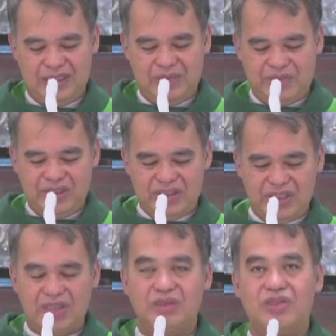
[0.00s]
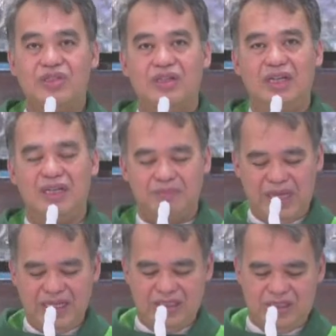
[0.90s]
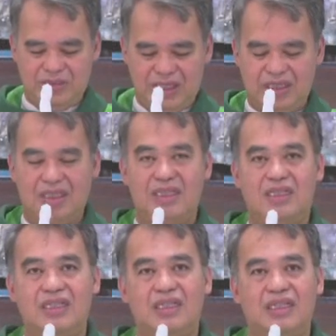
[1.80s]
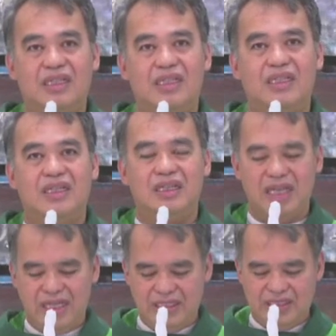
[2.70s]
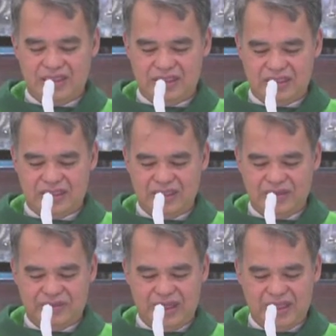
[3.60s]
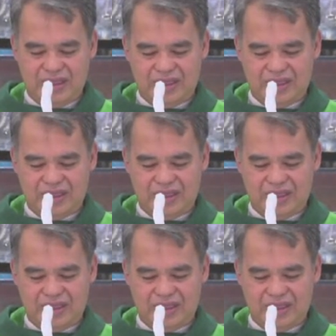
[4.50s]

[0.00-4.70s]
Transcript: the persecution and punishment, dangers of death.